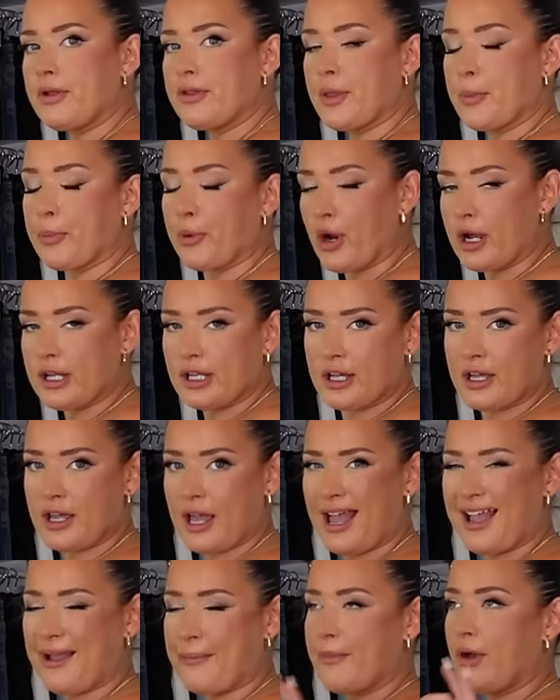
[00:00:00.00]
the bralette,
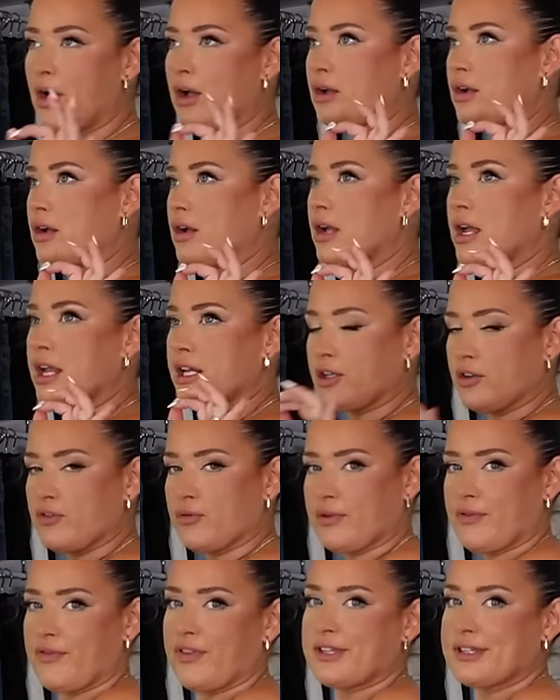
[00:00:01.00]
I'm in love
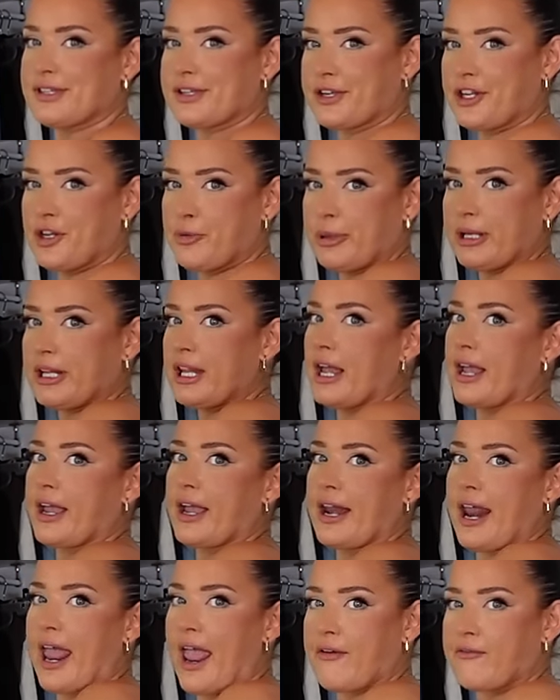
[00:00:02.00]
with. This is going to be like
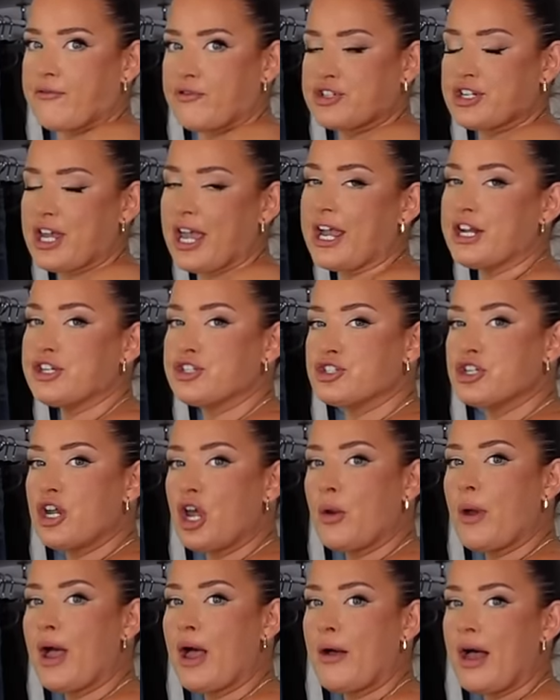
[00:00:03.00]
an everyday. And you
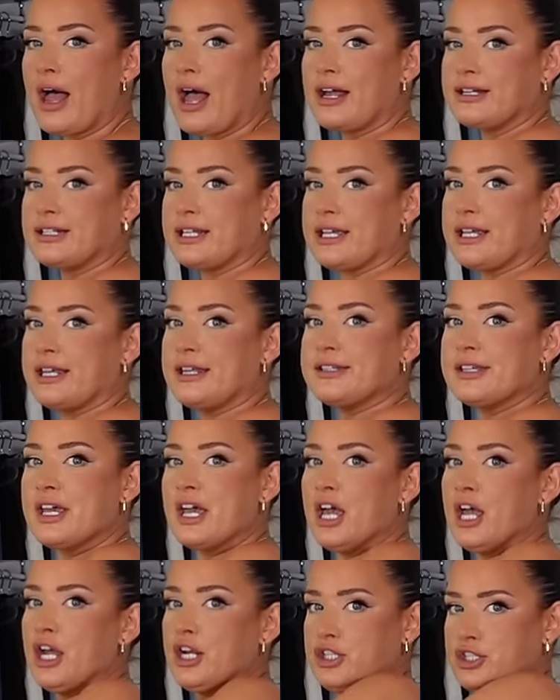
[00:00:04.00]
know how hard it is
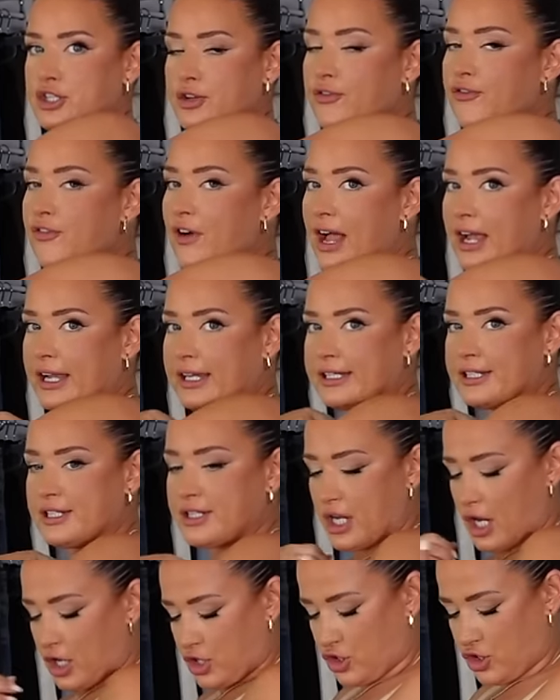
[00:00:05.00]
to
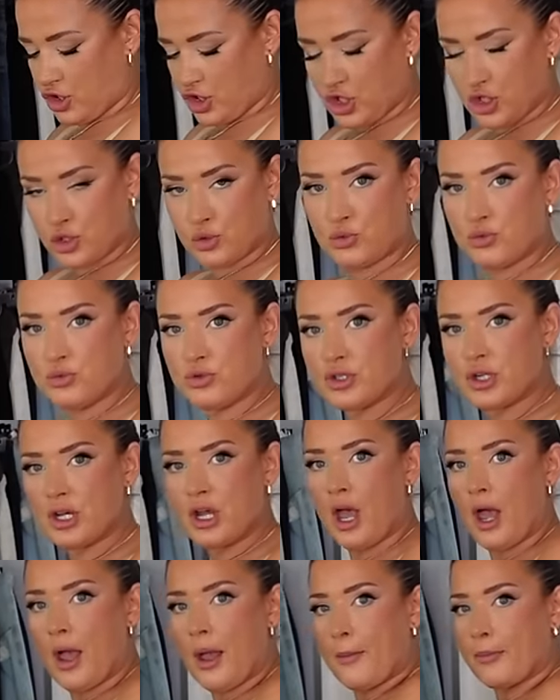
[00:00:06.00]
find a nude
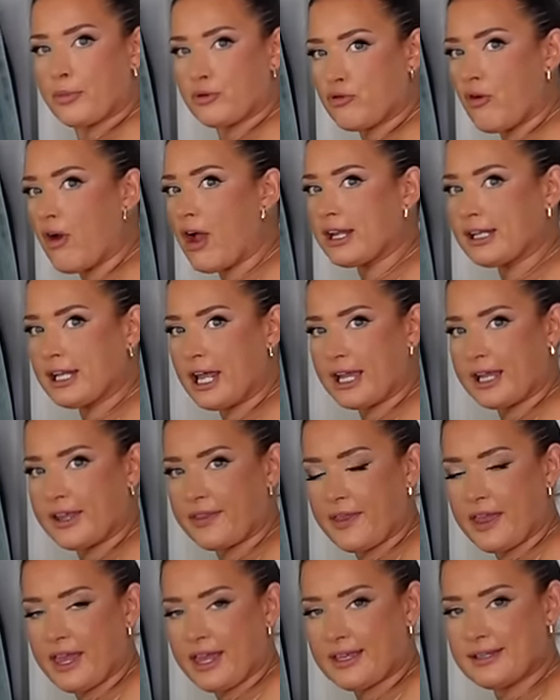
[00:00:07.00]
bra like
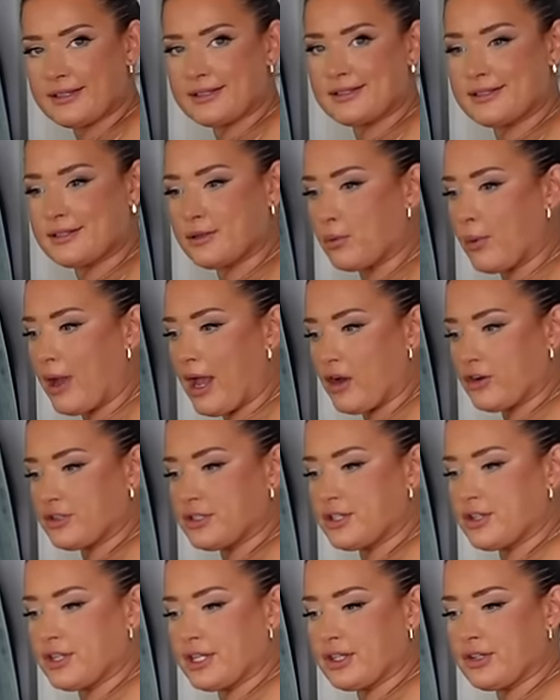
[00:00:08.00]
this to wear
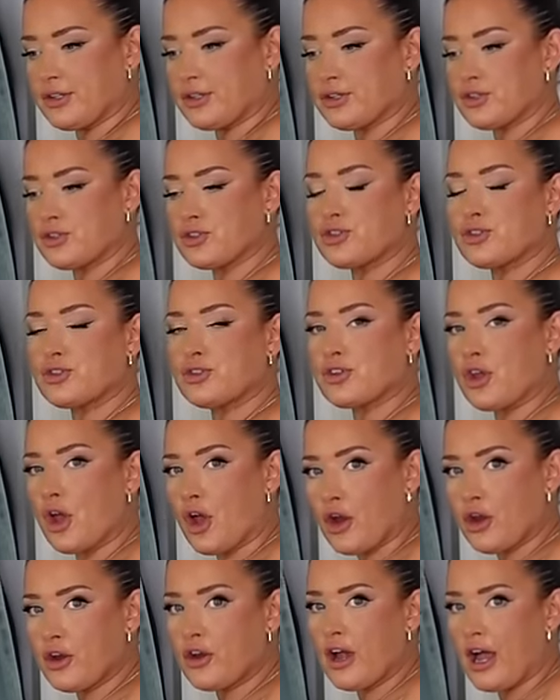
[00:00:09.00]
under things?
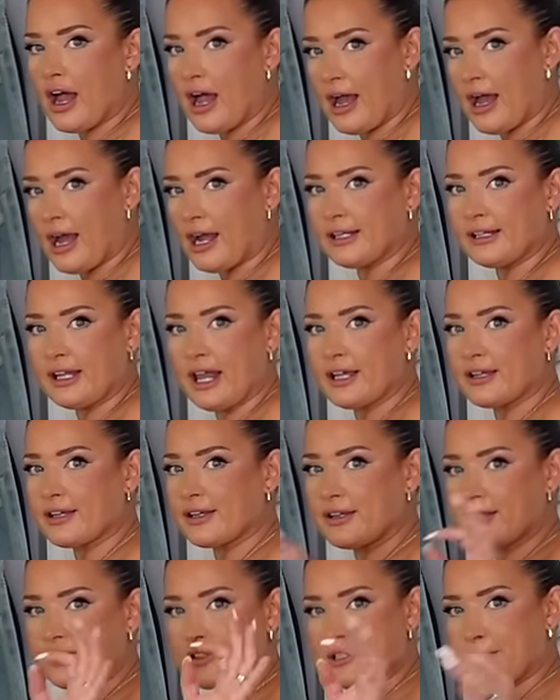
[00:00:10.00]
So hard, like
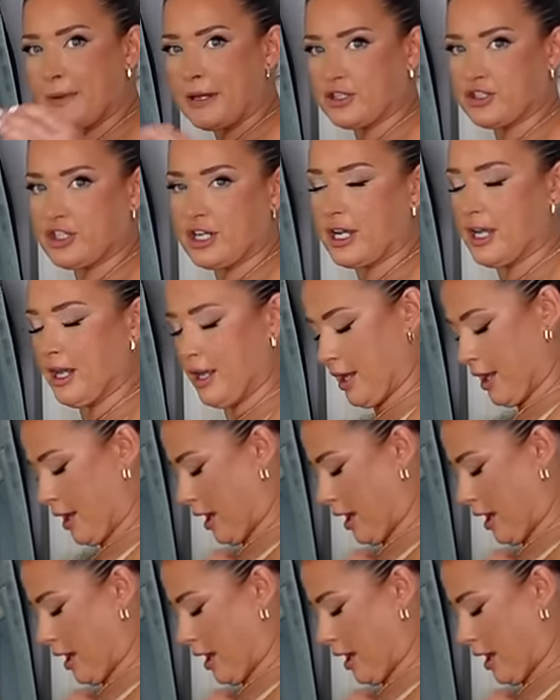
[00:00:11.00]
smashed it.